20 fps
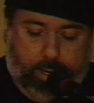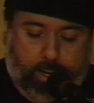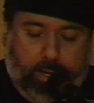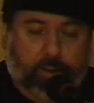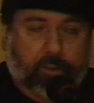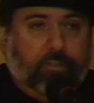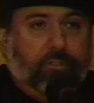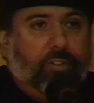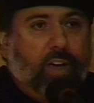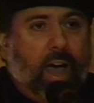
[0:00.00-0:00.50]

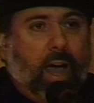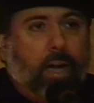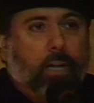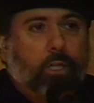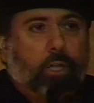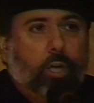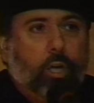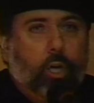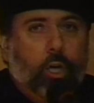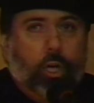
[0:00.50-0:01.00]
In
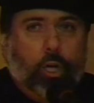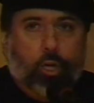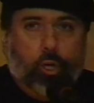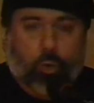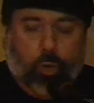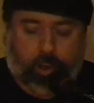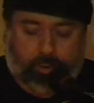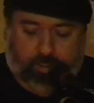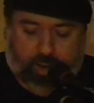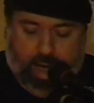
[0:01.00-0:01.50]
fact,
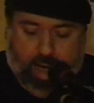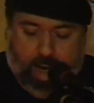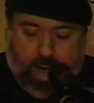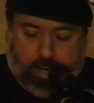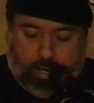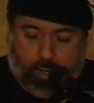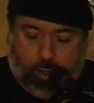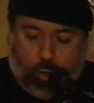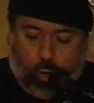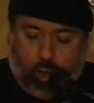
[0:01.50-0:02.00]
you have
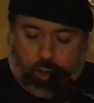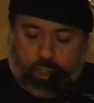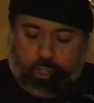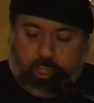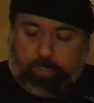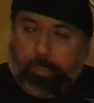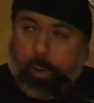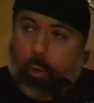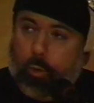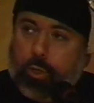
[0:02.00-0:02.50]
had at your
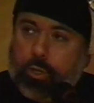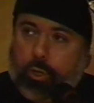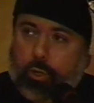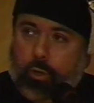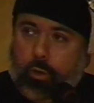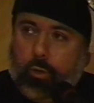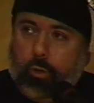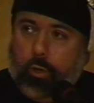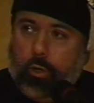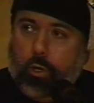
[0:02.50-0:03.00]
disposal
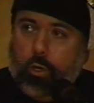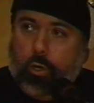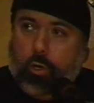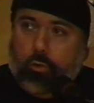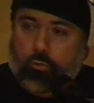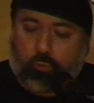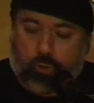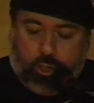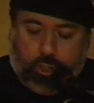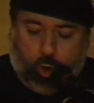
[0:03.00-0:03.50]

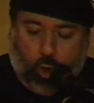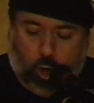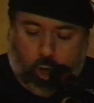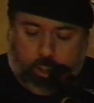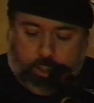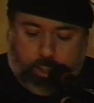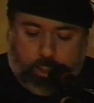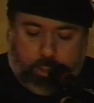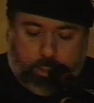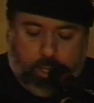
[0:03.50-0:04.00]

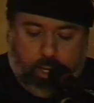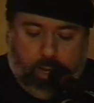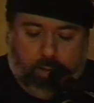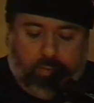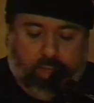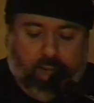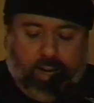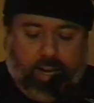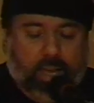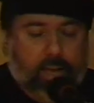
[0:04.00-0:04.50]
resources
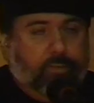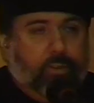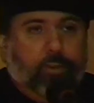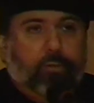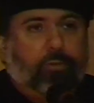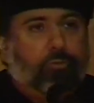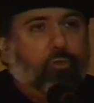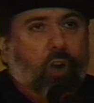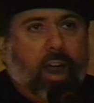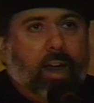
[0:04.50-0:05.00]
that even
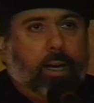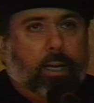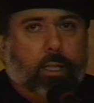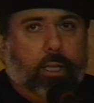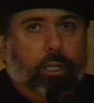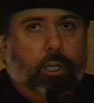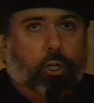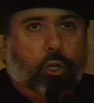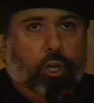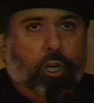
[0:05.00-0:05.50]

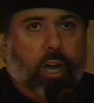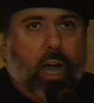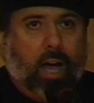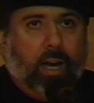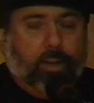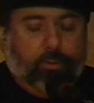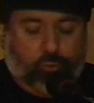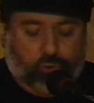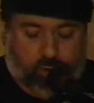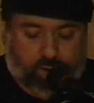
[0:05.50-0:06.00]
Franklin could not
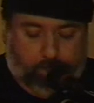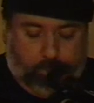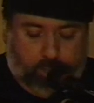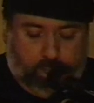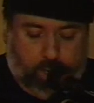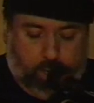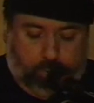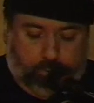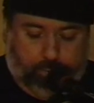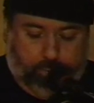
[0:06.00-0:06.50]
have dreamed
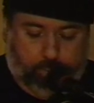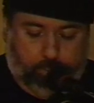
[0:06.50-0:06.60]
of.